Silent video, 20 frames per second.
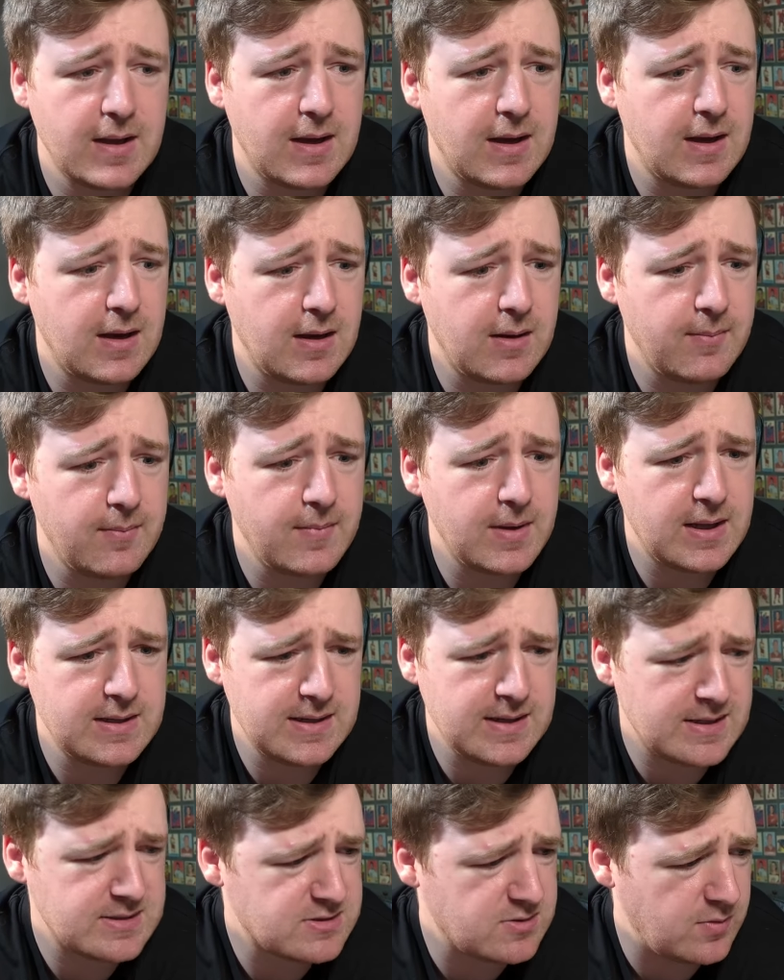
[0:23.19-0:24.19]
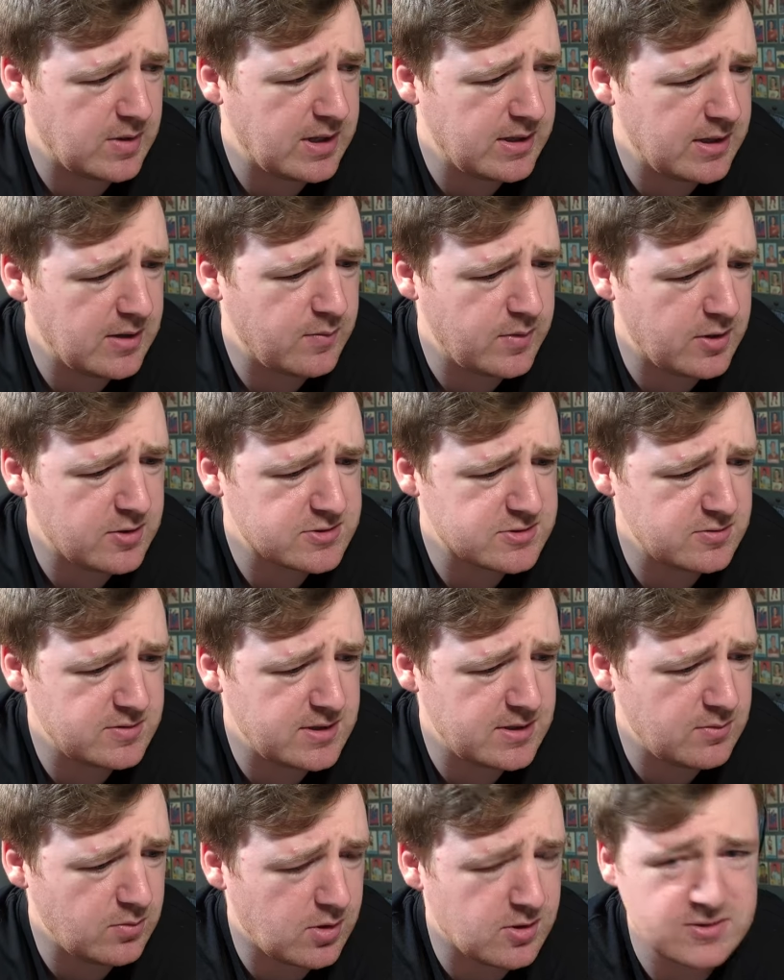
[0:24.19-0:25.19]
Um, and yeah, so and yeah, we also
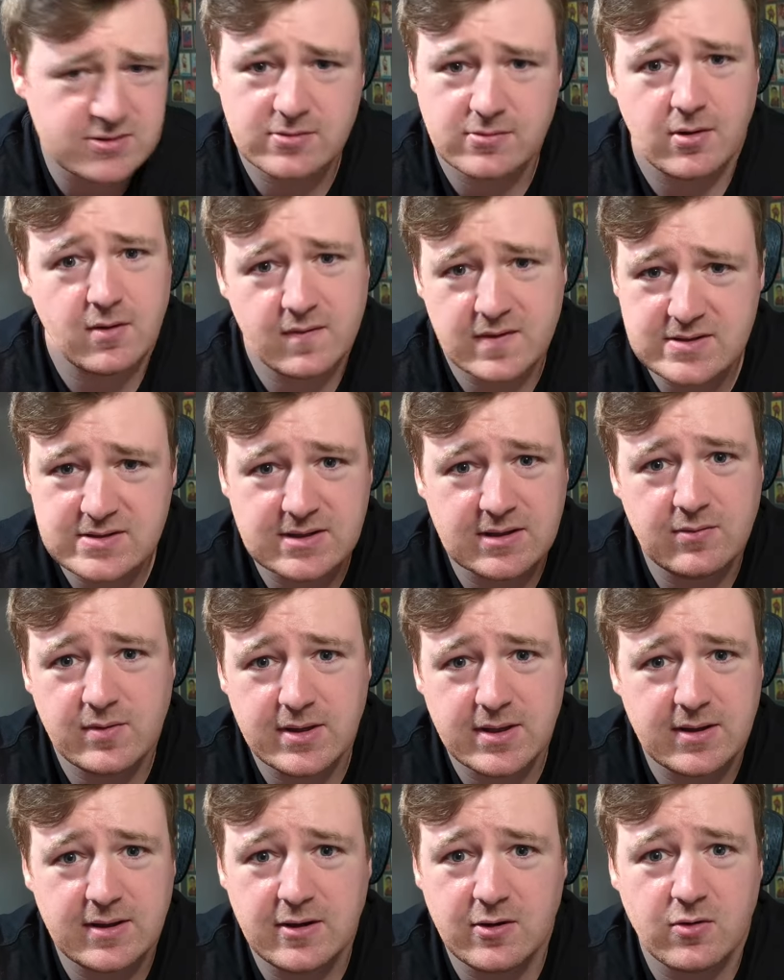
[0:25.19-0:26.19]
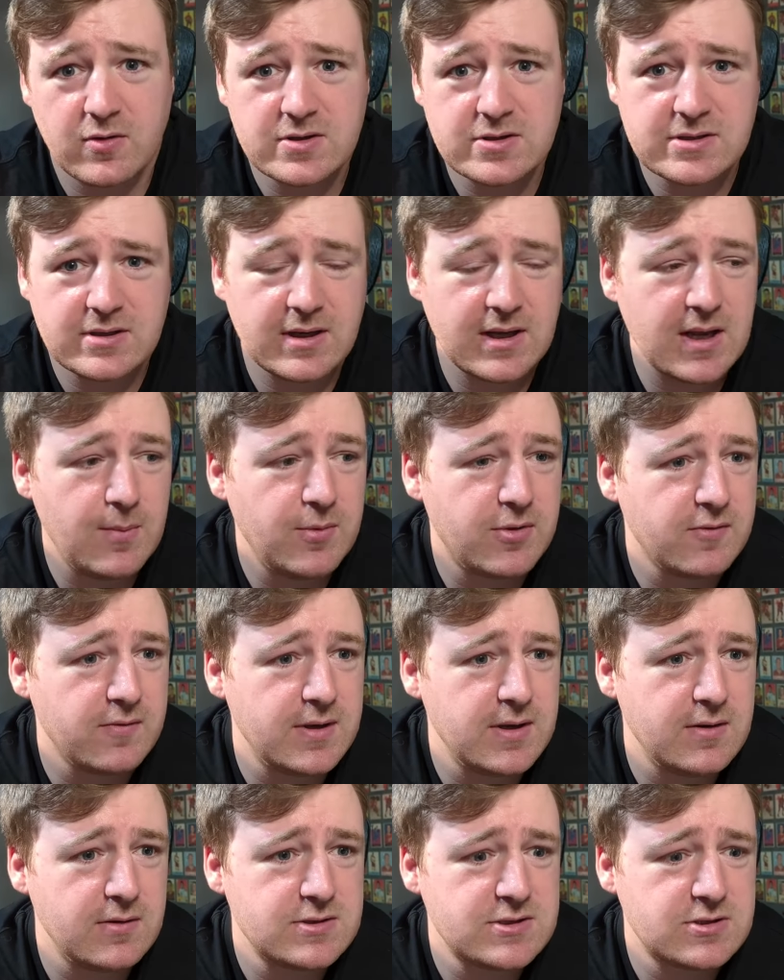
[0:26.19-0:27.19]
did also obviously we did the Origin Game Three